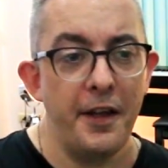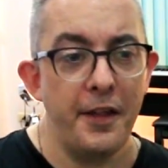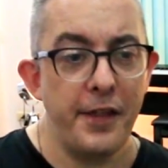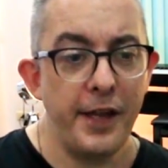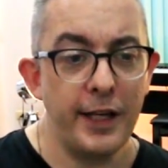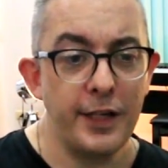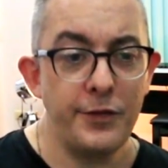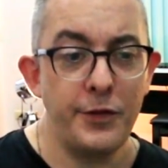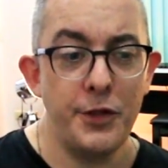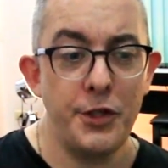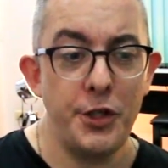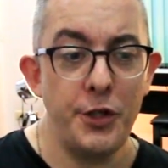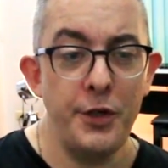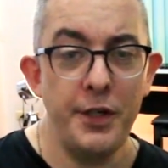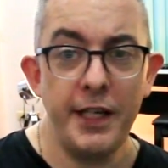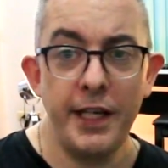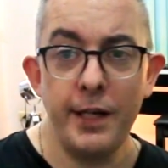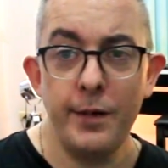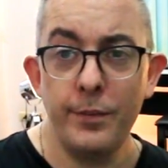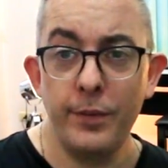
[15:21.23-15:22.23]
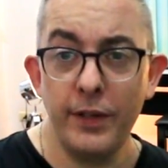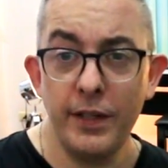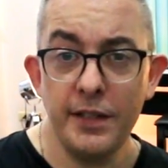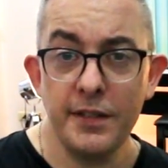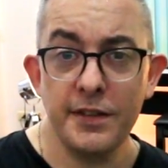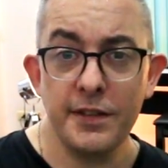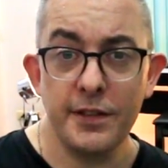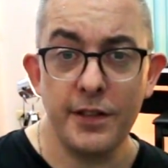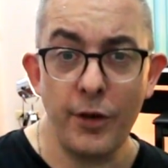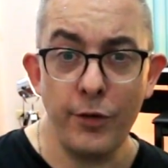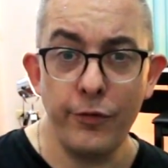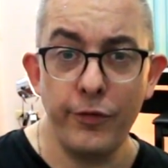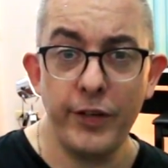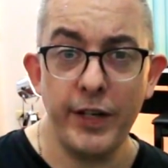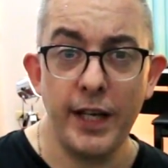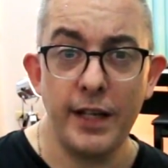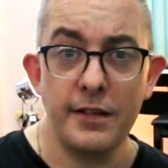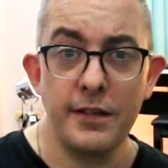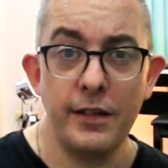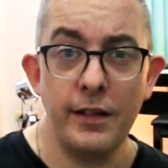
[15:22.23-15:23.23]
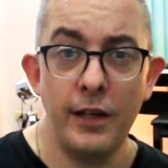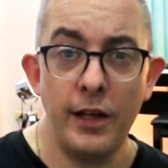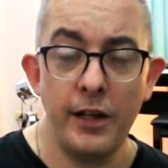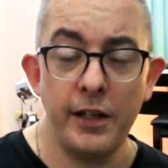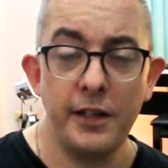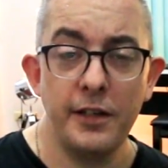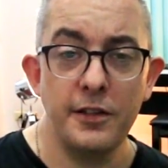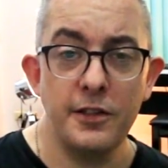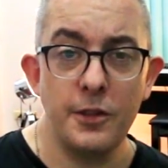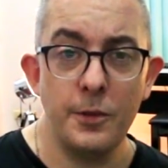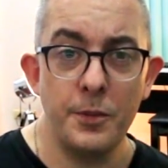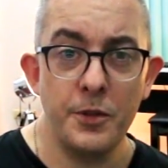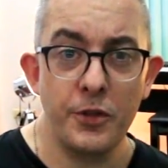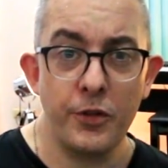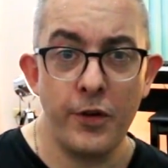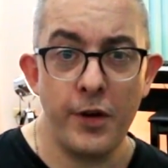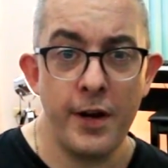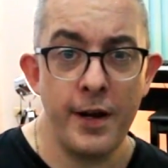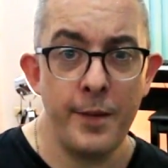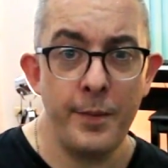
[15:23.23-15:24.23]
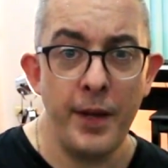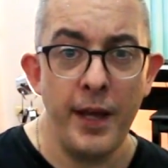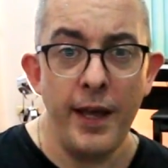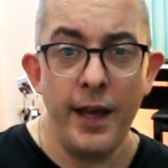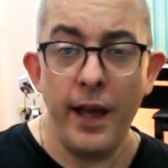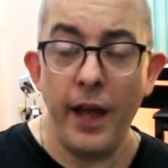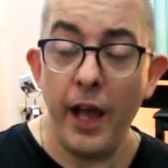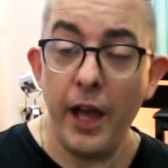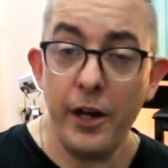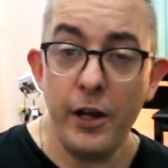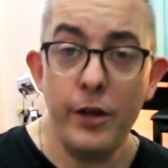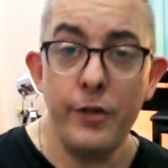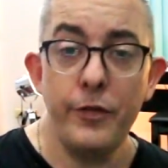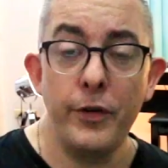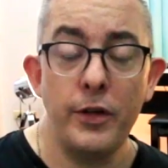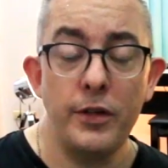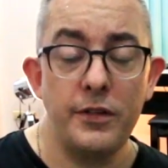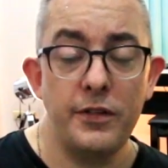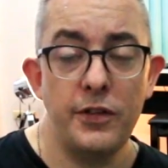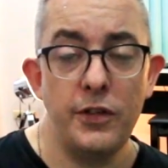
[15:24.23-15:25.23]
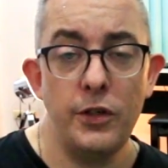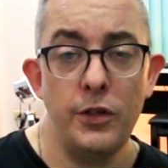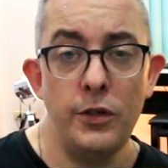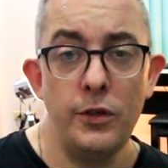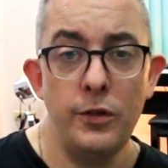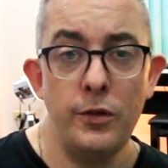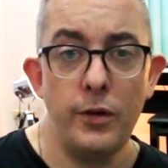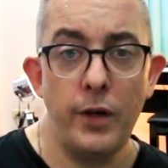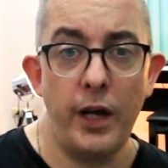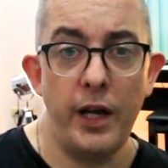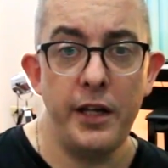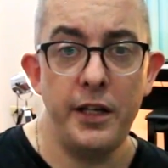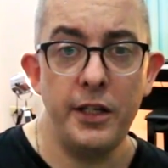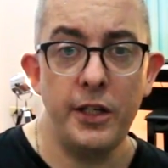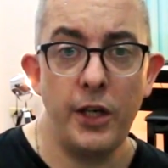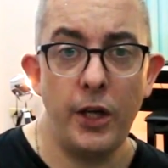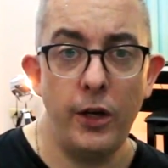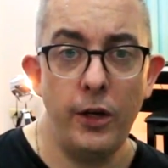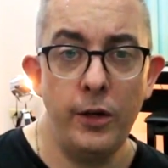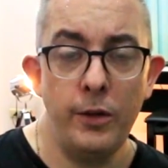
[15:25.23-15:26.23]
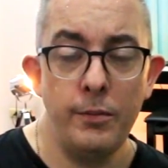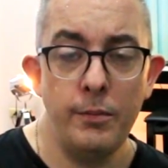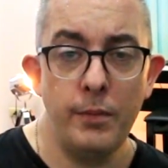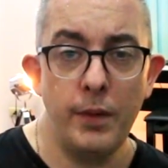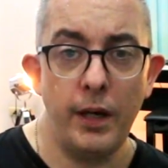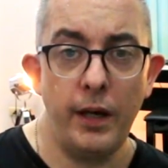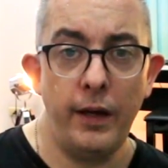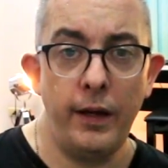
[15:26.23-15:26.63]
Thanks for tuning in. Please don't forget to like and subscribe. Head over to Honeycomb